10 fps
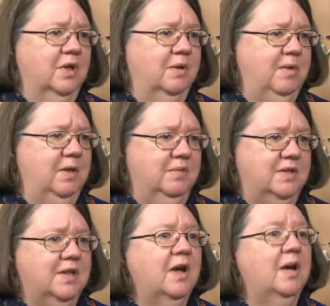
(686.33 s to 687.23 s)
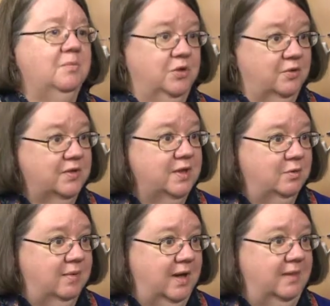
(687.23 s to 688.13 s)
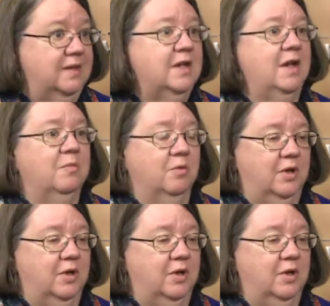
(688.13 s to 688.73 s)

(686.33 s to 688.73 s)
I mean, it was a time to sit around the table